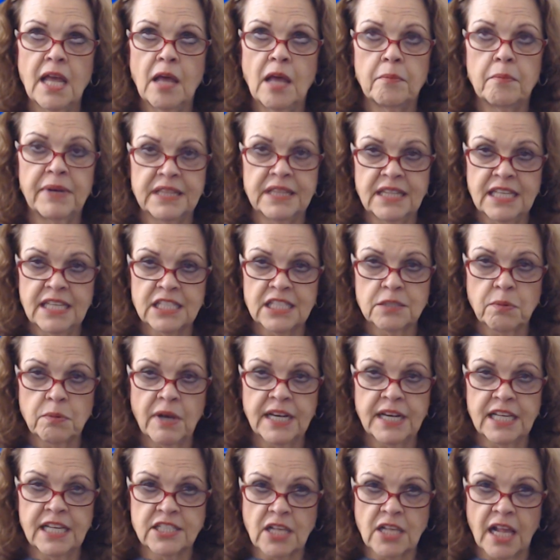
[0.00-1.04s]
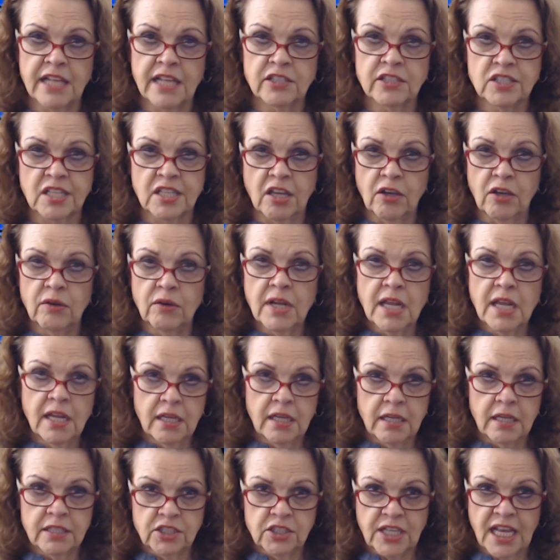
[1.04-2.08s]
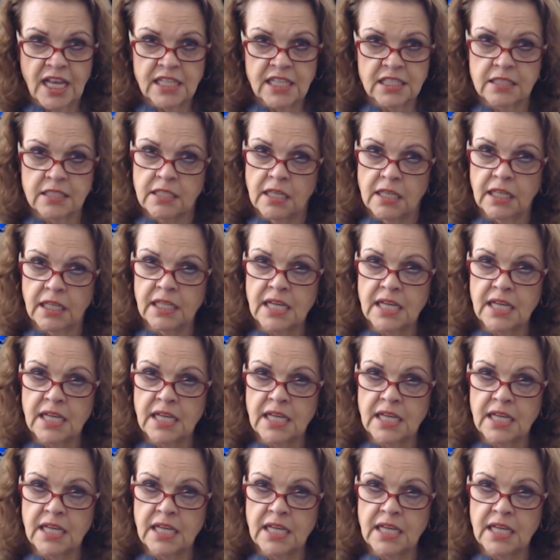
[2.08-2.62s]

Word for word: but this one is also just